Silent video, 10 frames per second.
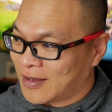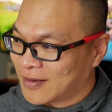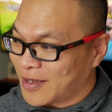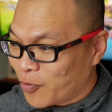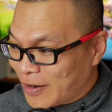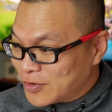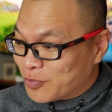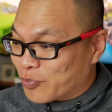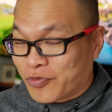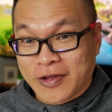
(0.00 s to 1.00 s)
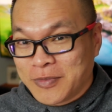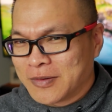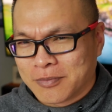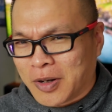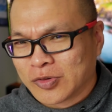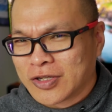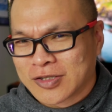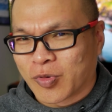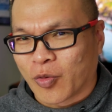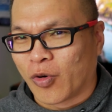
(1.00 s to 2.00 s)
Yeah, why do premium
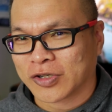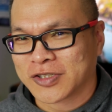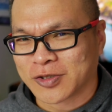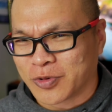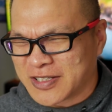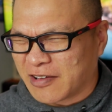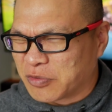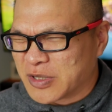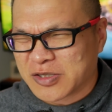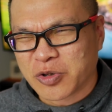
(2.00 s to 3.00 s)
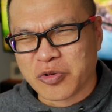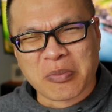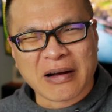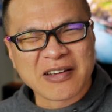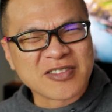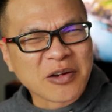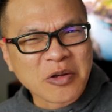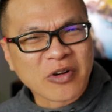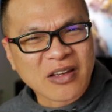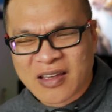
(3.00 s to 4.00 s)
multi-sport watches always have to be so humongous
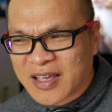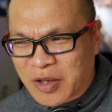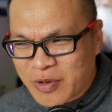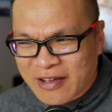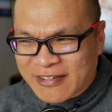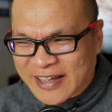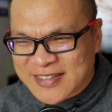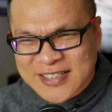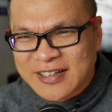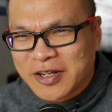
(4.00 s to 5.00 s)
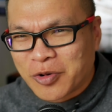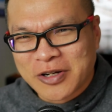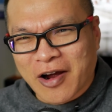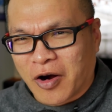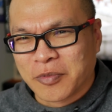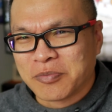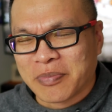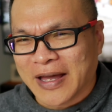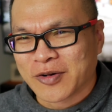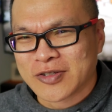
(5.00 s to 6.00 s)
anyway? Can we have like silicone carbon
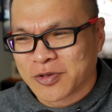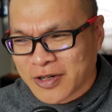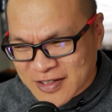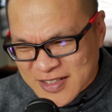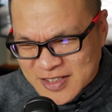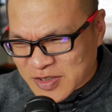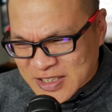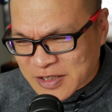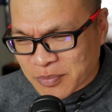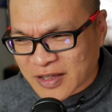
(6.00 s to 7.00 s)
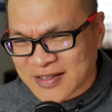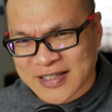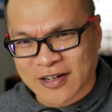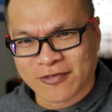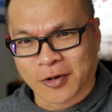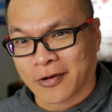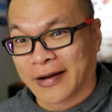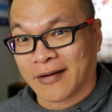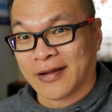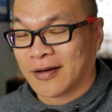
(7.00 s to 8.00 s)
batteries already just to slim things down for
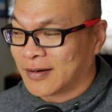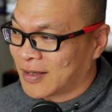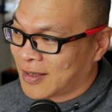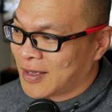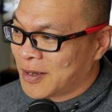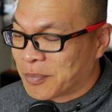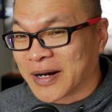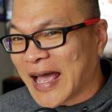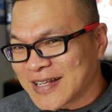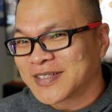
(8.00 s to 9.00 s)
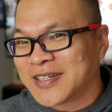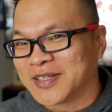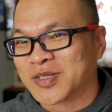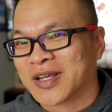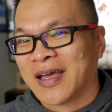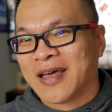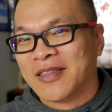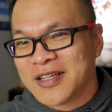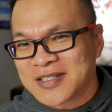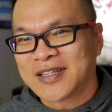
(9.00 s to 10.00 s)
crying out loud? But as it is,
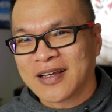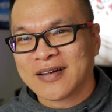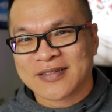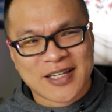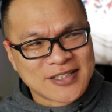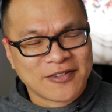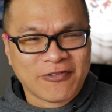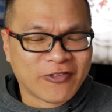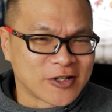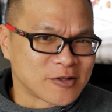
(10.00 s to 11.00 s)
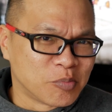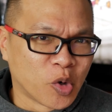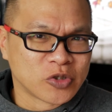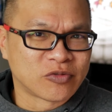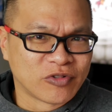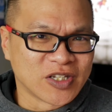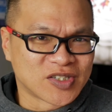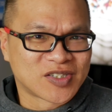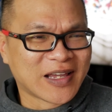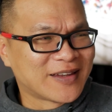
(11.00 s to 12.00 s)
this thing doesn't fit most
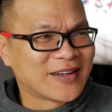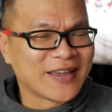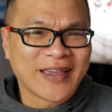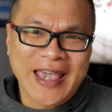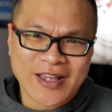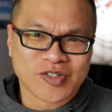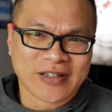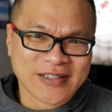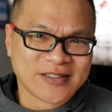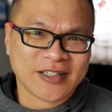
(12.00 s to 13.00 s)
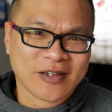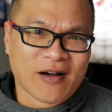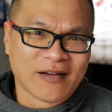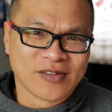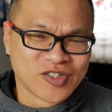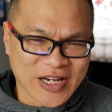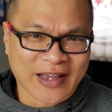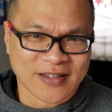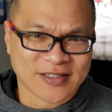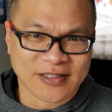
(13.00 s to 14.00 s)
wrists and they catch easily on
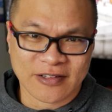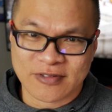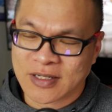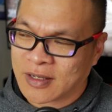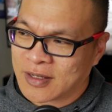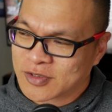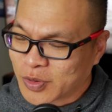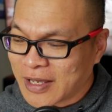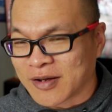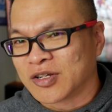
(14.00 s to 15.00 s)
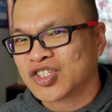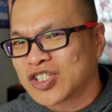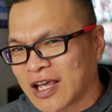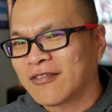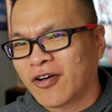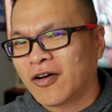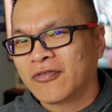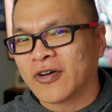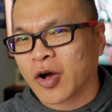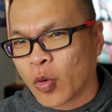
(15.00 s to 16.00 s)
jacket sleeves. So yeah, shave
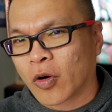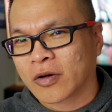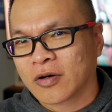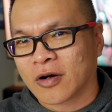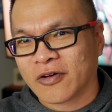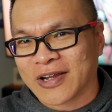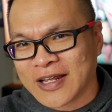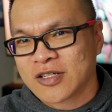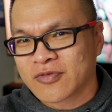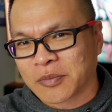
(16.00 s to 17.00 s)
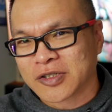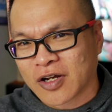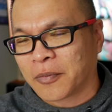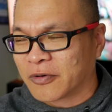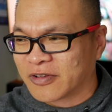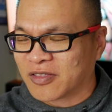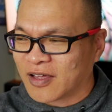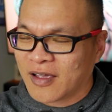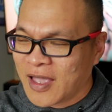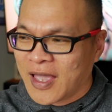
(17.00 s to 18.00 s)
off 1/4 of an inch from the top of the
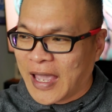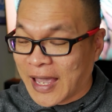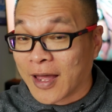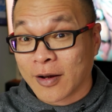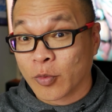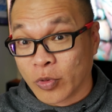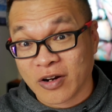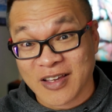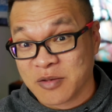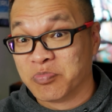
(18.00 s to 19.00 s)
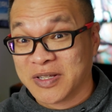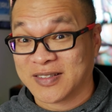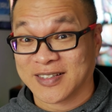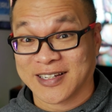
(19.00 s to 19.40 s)
thing and we're in business,